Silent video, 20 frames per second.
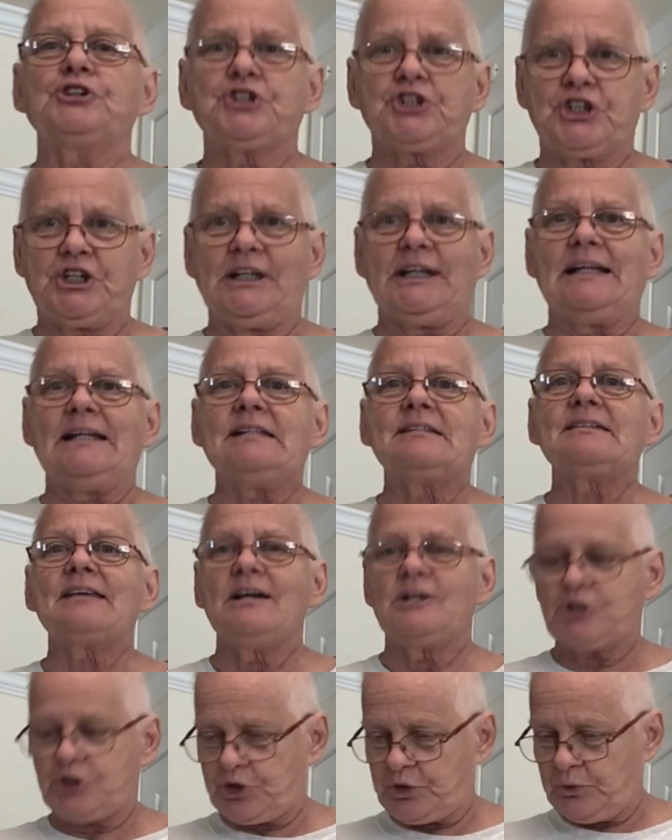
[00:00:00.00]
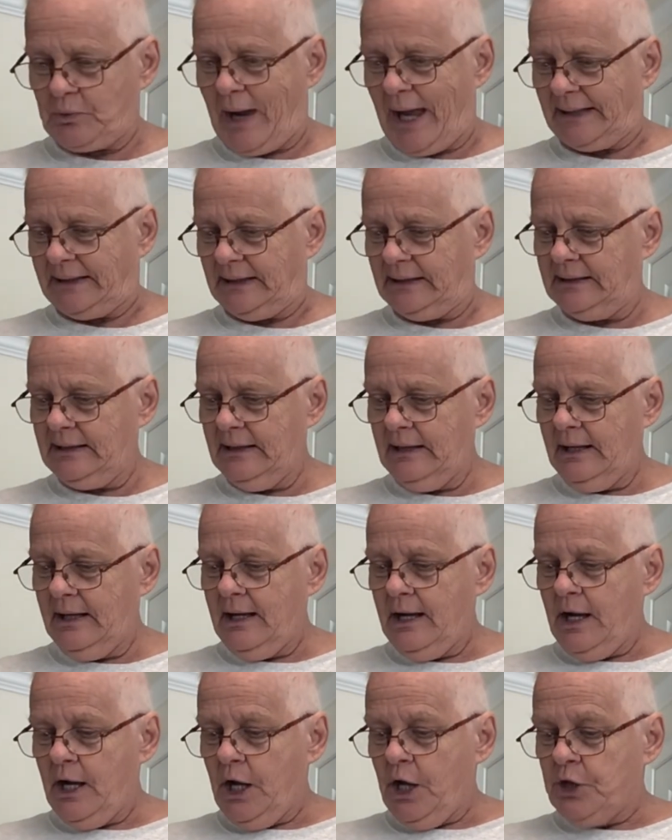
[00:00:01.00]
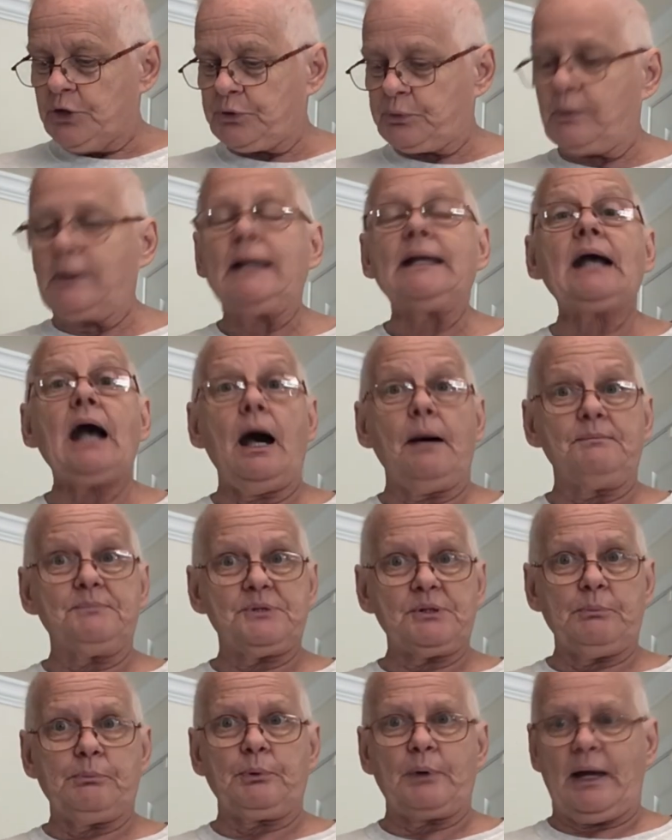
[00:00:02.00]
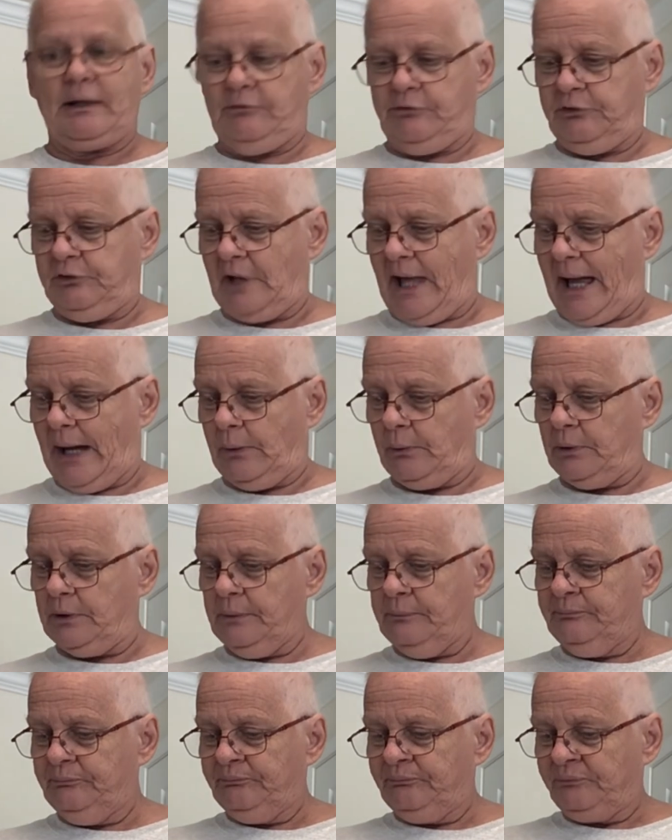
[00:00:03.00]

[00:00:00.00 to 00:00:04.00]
cheese shredded, 3 cups of bread flour,